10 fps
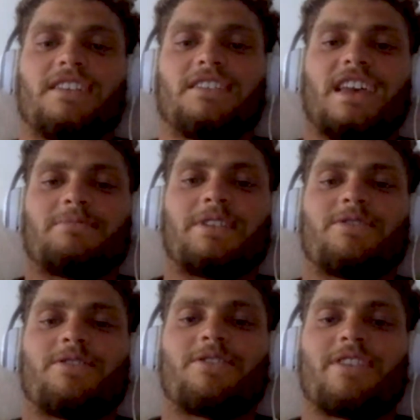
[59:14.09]
take me to
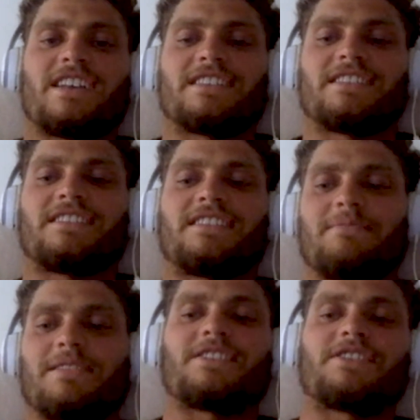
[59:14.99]
a race, take me
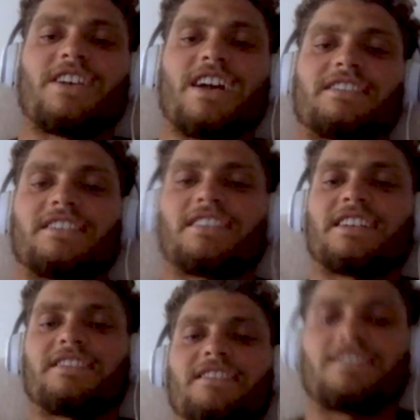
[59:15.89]
to the track so I can